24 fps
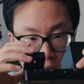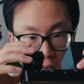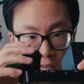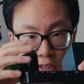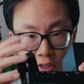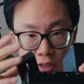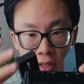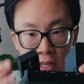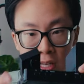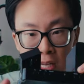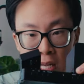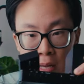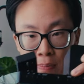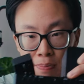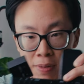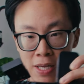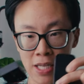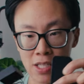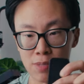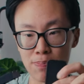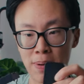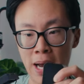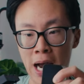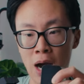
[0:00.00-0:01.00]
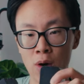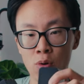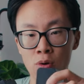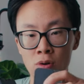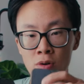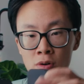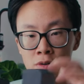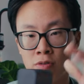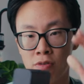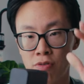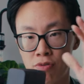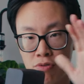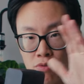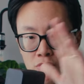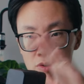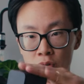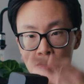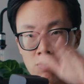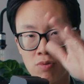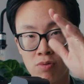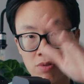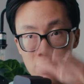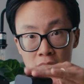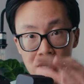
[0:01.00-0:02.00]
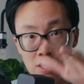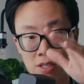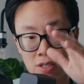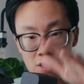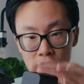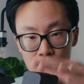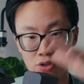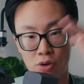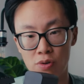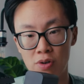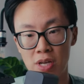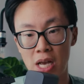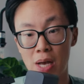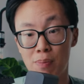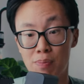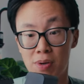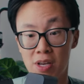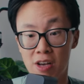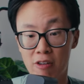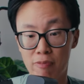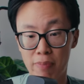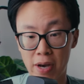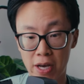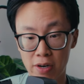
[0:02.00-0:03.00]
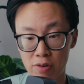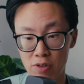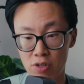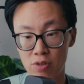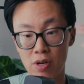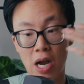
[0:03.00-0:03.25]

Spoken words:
And so then it gets power through this Sony MPF battery.